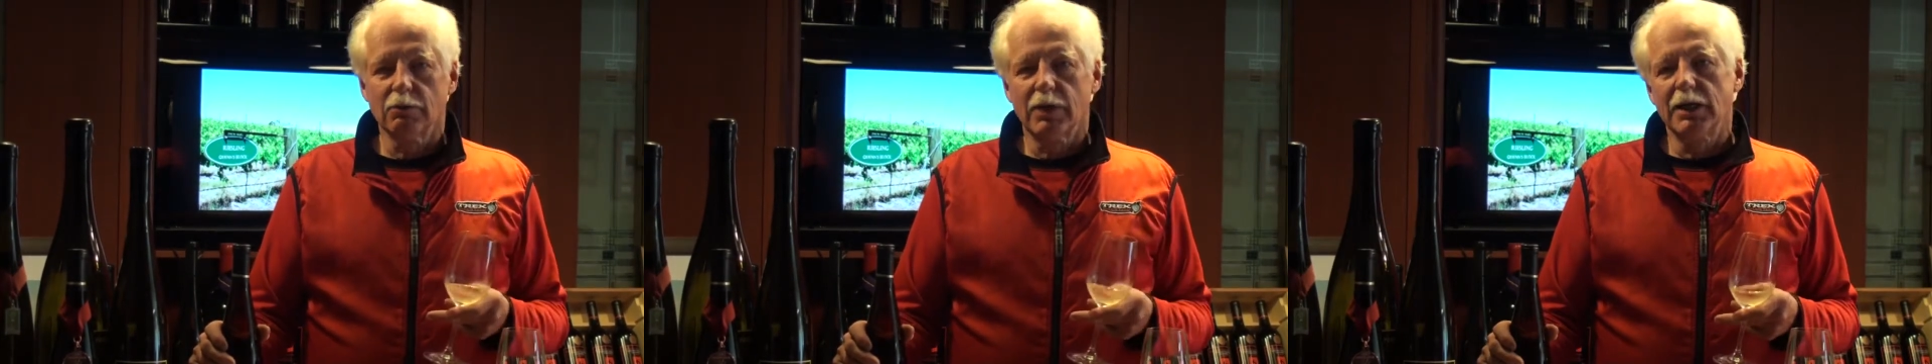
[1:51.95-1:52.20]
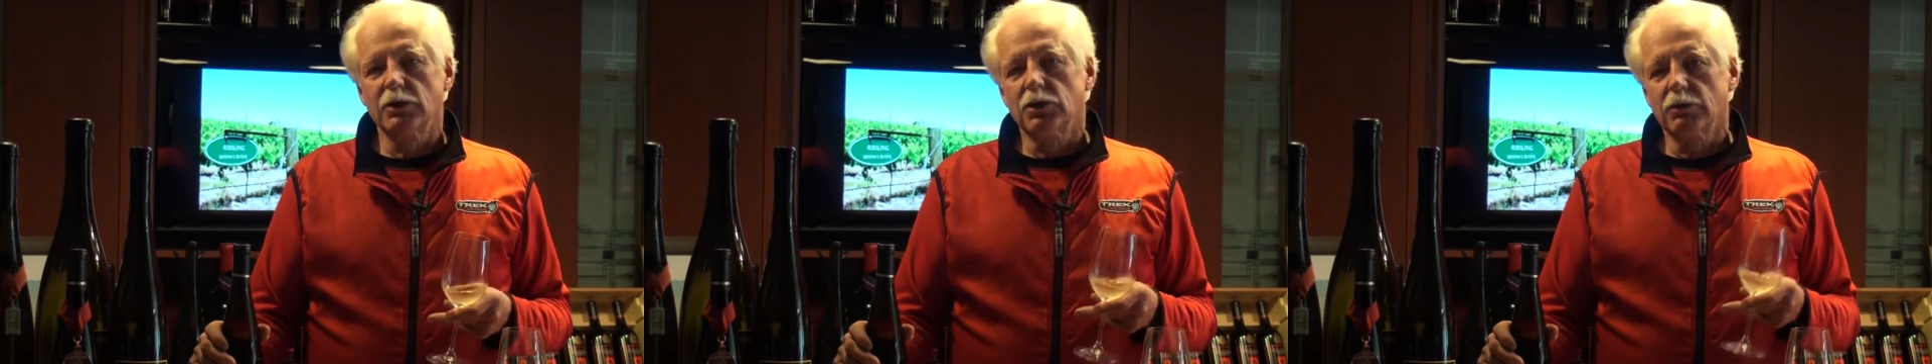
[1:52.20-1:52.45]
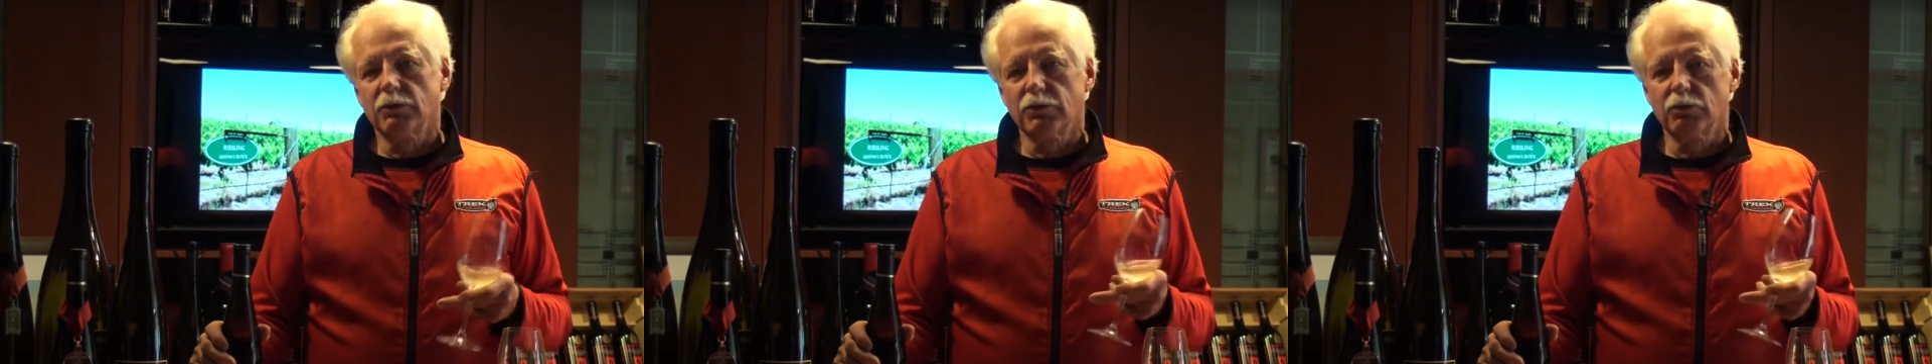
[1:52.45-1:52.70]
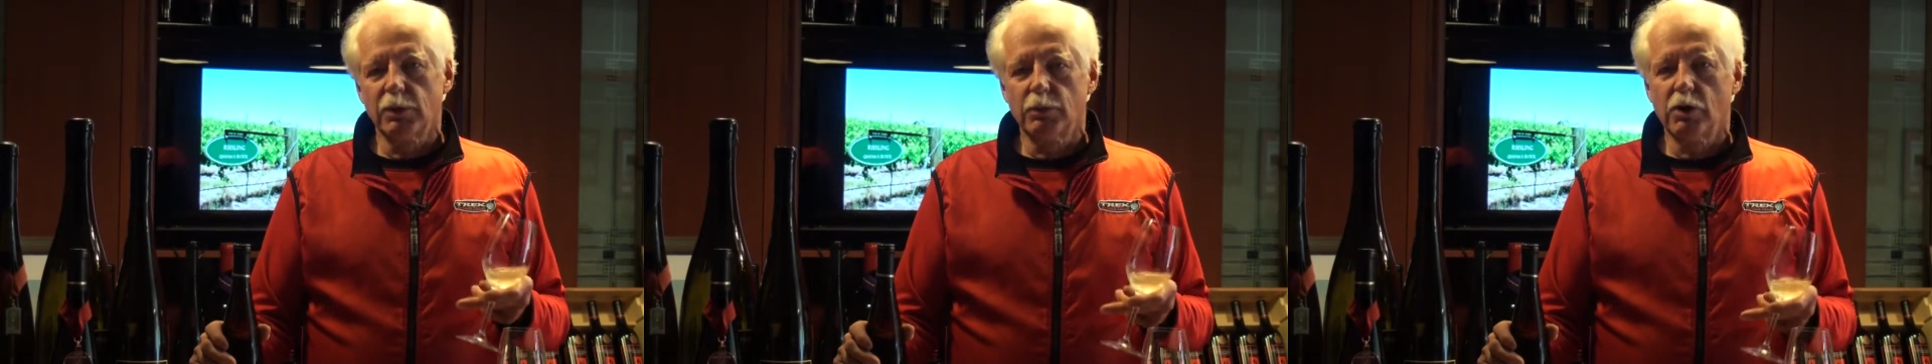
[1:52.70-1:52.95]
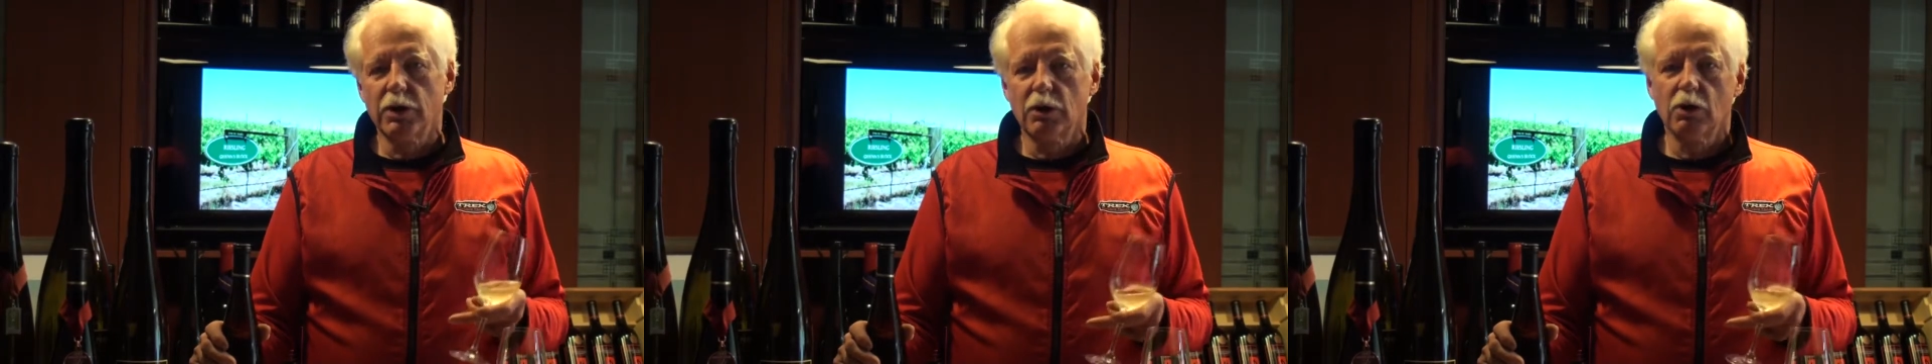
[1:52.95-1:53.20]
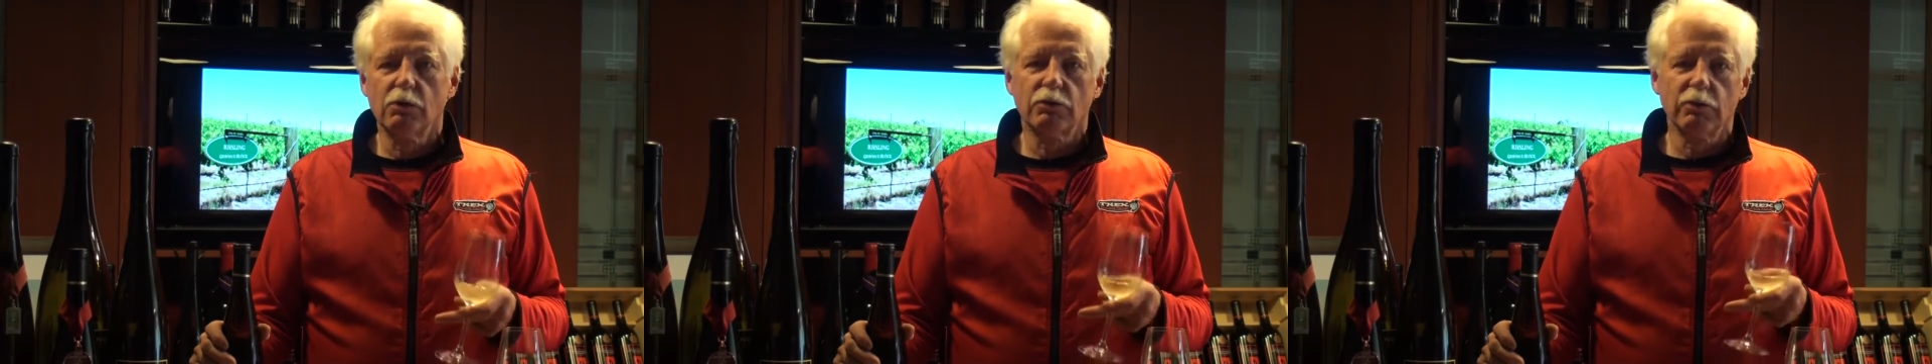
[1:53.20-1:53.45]
range of 3.0,
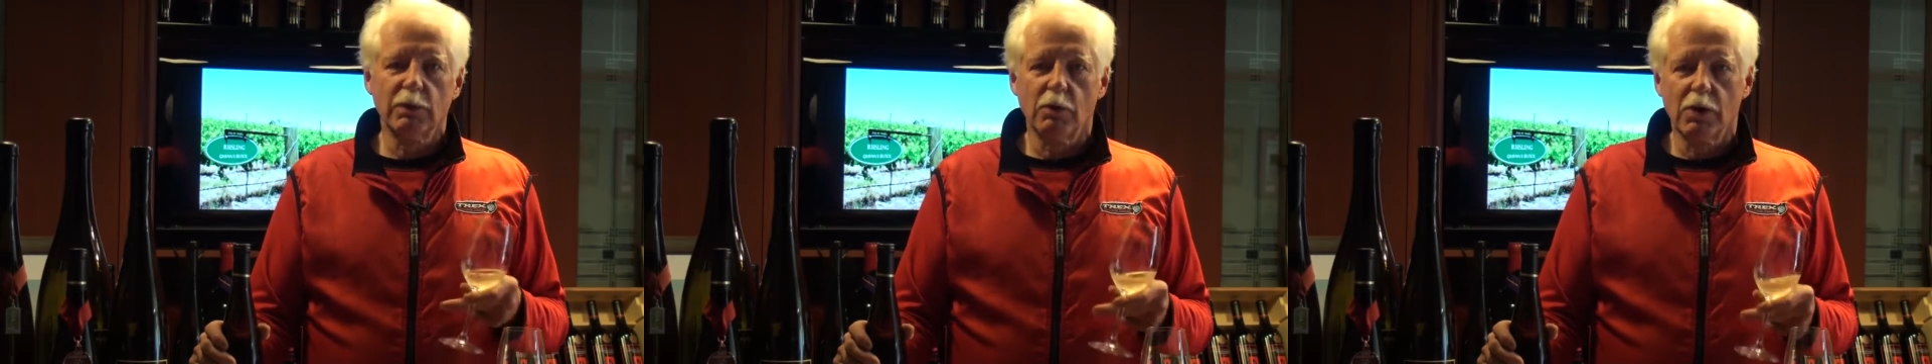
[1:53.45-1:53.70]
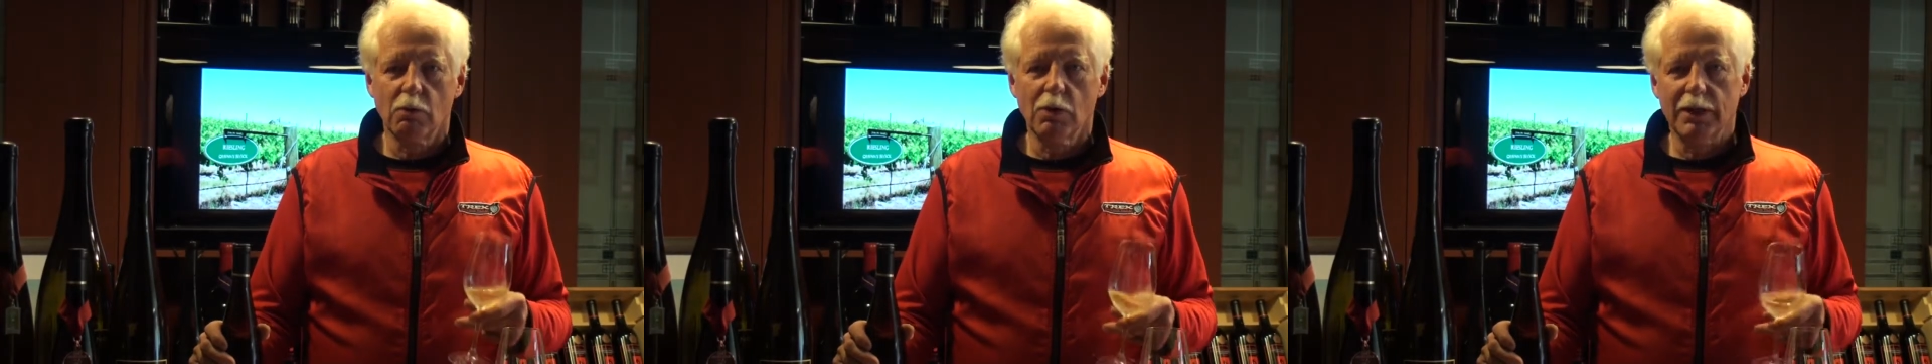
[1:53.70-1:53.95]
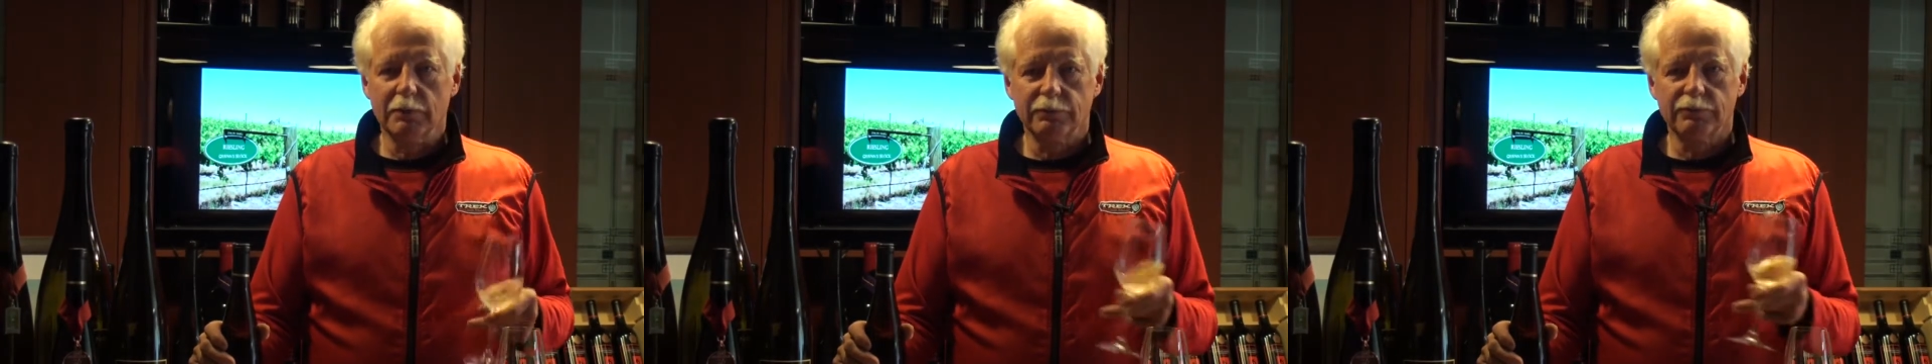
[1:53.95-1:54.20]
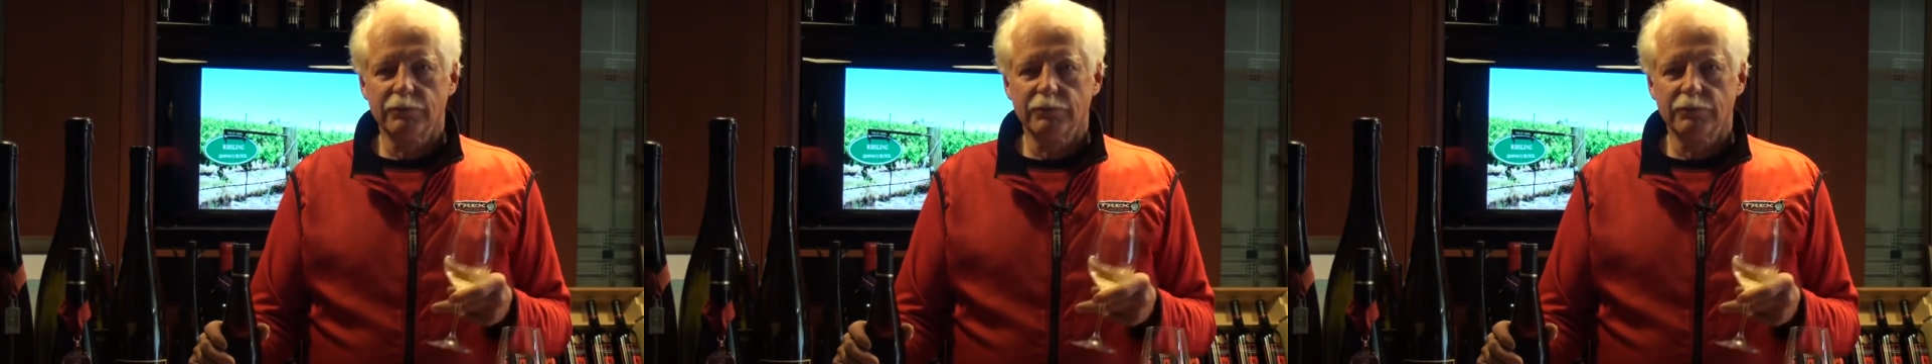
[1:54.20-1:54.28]
3.1.